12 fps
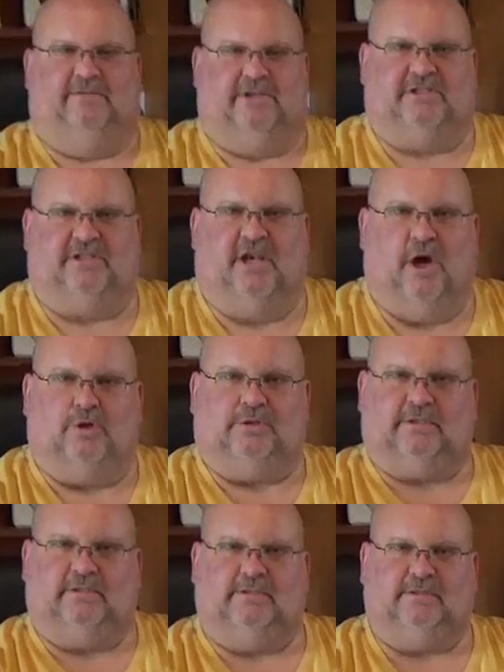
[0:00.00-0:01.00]
just a
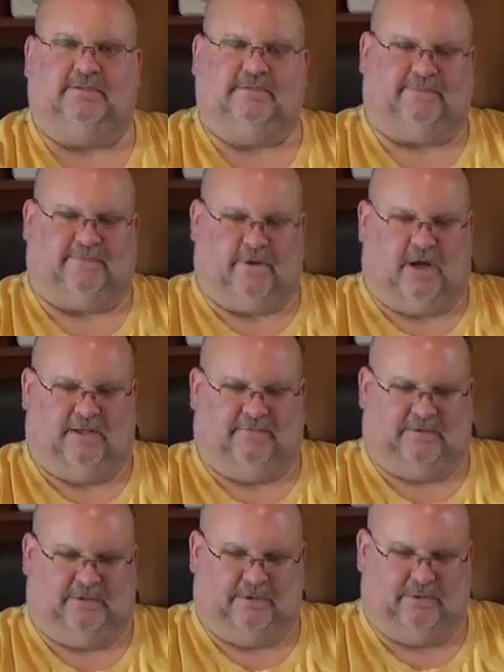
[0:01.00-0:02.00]
note for all of
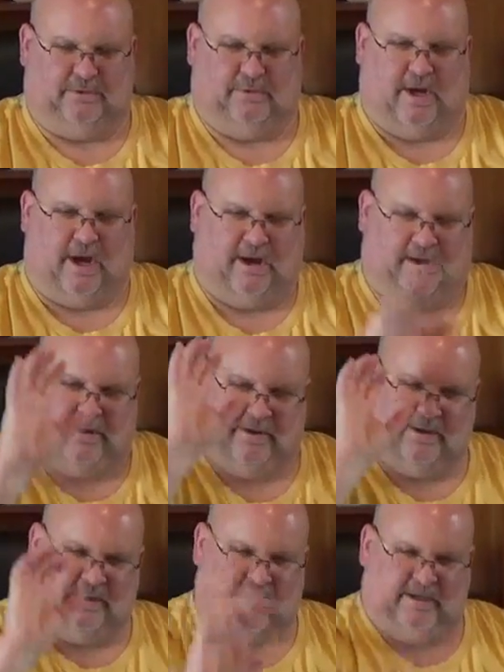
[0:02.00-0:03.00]
you who
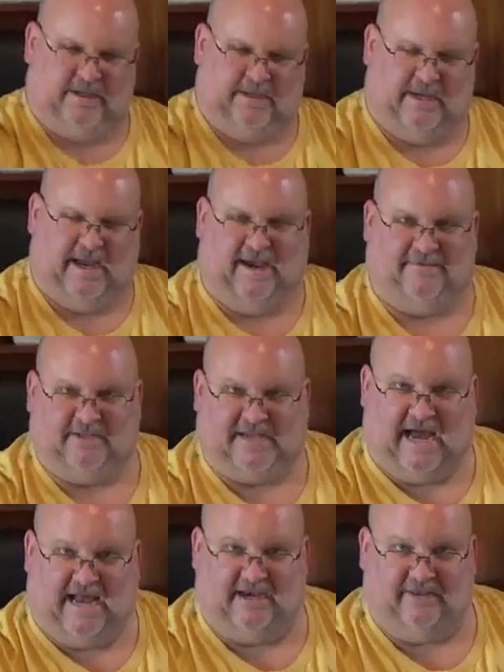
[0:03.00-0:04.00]
haven't
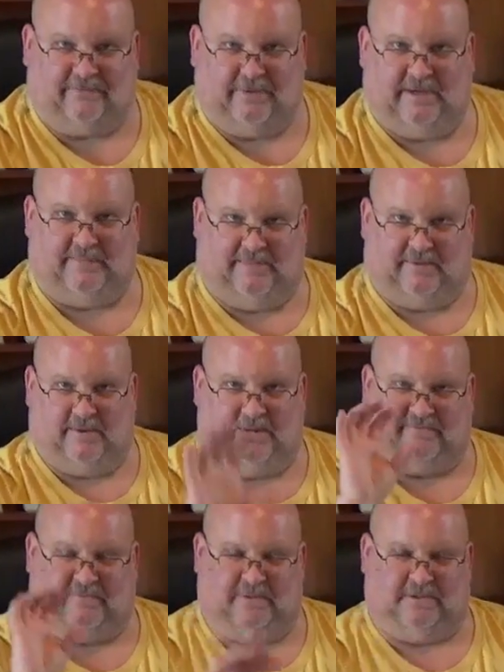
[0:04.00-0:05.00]
gotten a 3, maybe
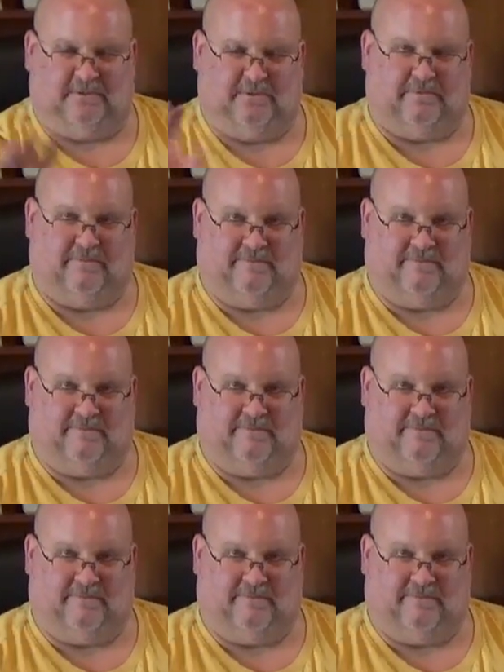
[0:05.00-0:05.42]
going from a 2 to a